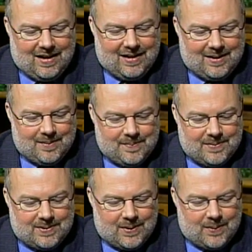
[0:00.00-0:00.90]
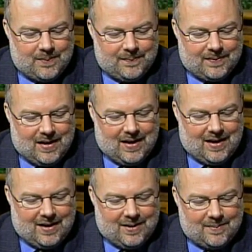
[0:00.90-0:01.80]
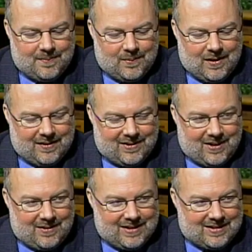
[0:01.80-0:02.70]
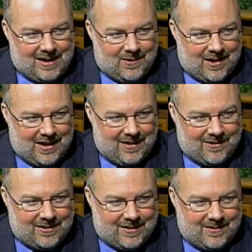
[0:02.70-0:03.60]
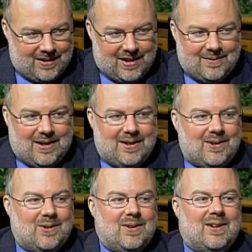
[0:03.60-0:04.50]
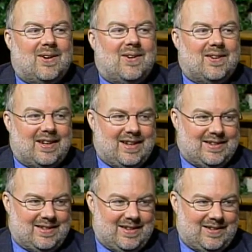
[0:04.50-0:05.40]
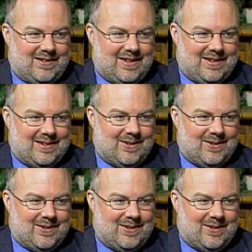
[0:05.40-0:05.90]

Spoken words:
When I talk about a statewide average, I'm talking about including all the kids in it, right?